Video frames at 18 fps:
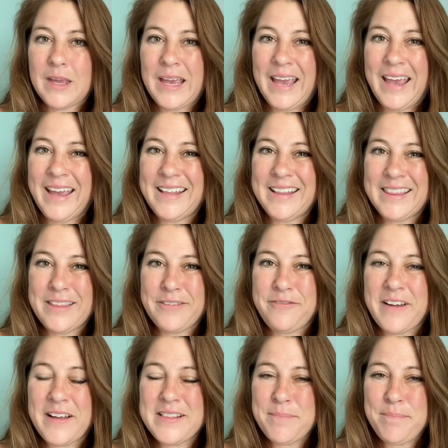And the
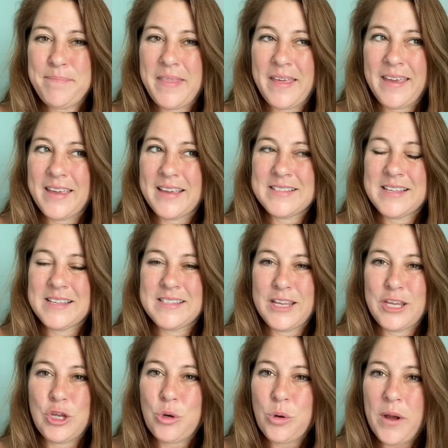fun thing is
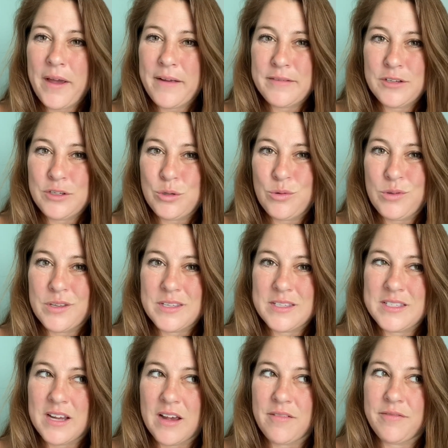that you don't have to do this
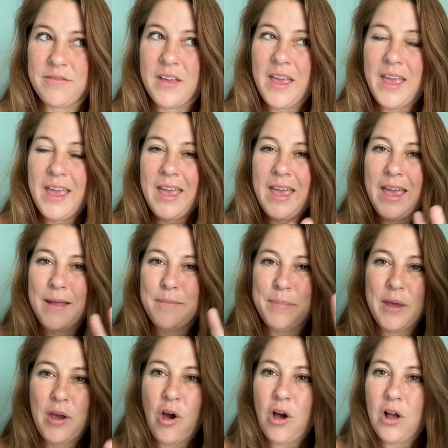stuff and
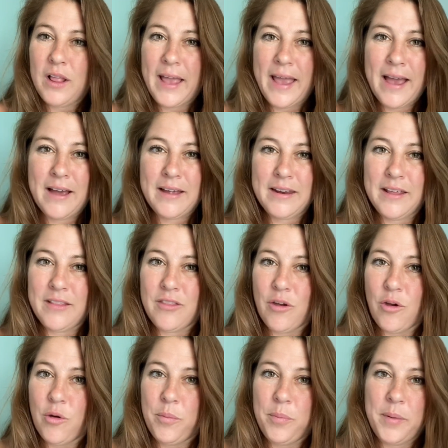be all out in
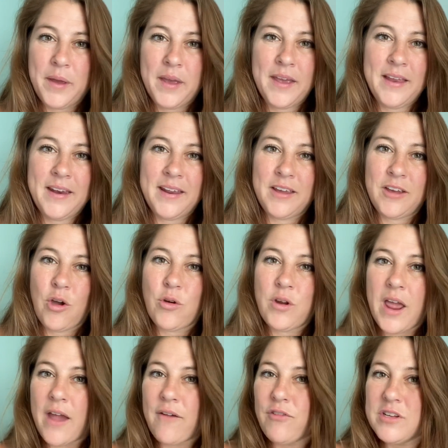the open and go
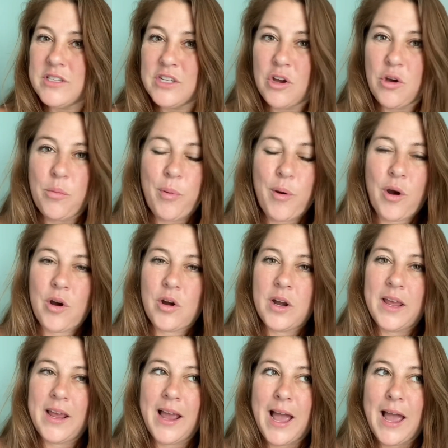to every single
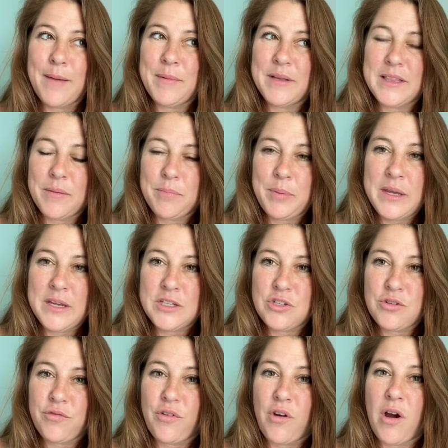party. I'm at the
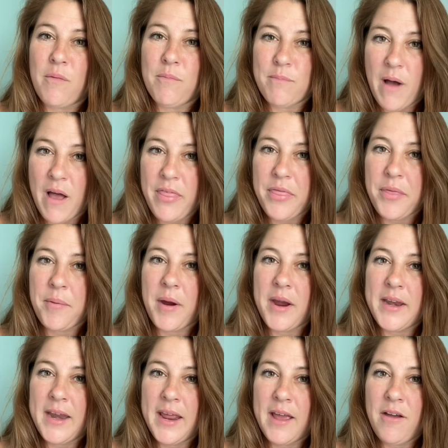beach for a month
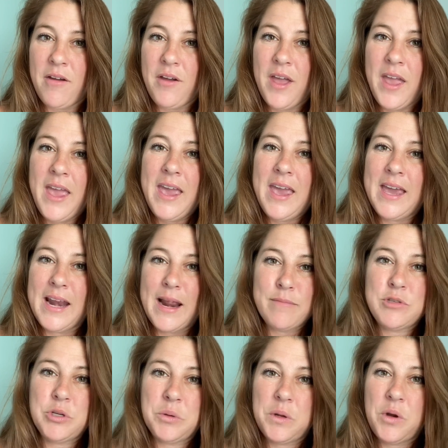right now, and
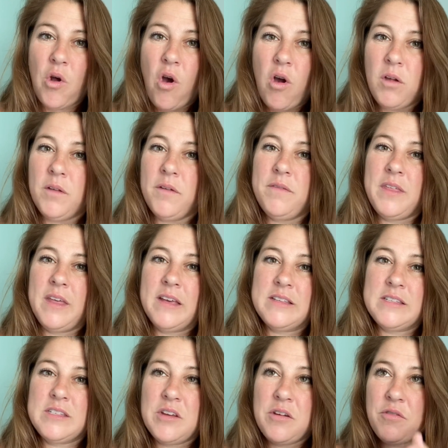I'm doing all of
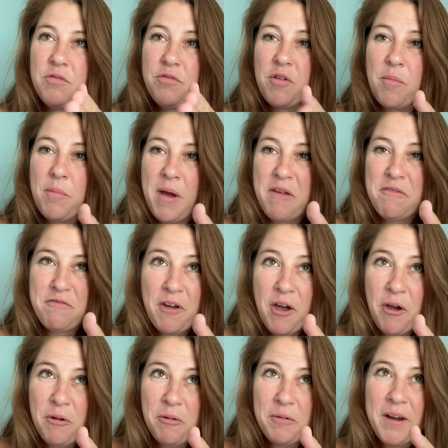this from my
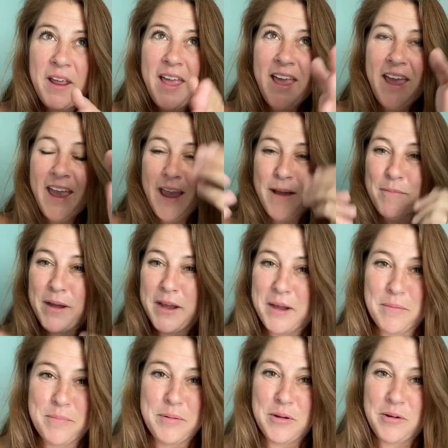phone and my
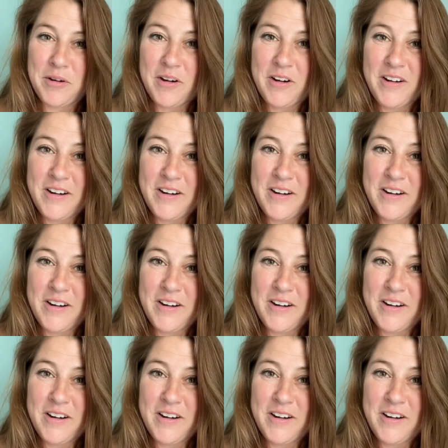computer.